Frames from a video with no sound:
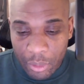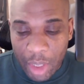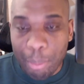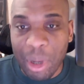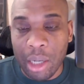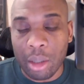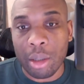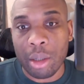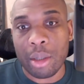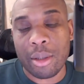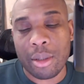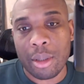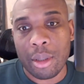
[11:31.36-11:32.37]
but
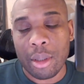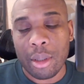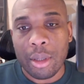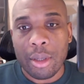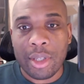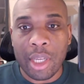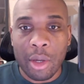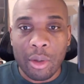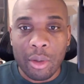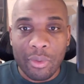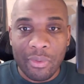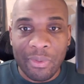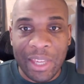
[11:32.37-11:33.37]
God's." So
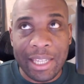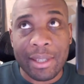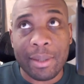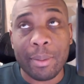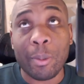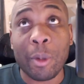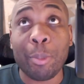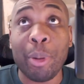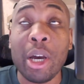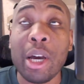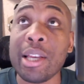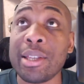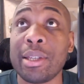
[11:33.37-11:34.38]
this
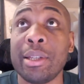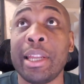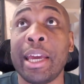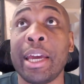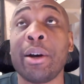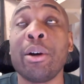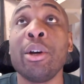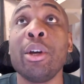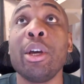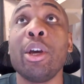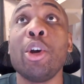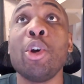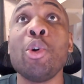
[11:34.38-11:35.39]
person now
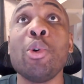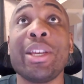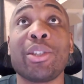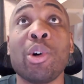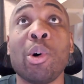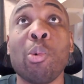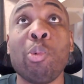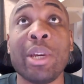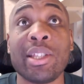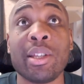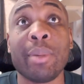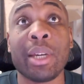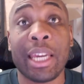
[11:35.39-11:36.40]
who has got
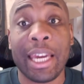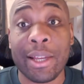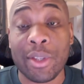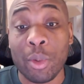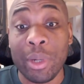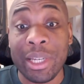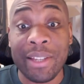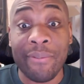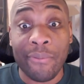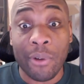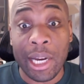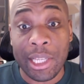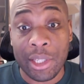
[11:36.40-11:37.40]
wisdom and counsel is
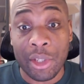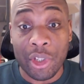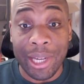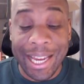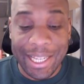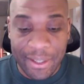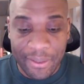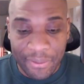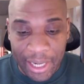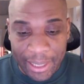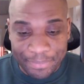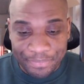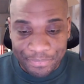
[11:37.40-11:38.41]
advising Jehoshaphat.
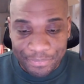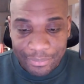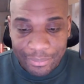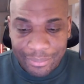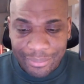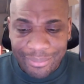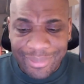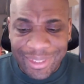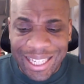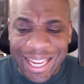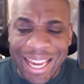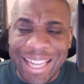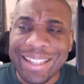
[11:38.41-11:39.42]

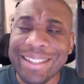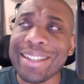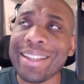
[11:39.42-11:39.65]
And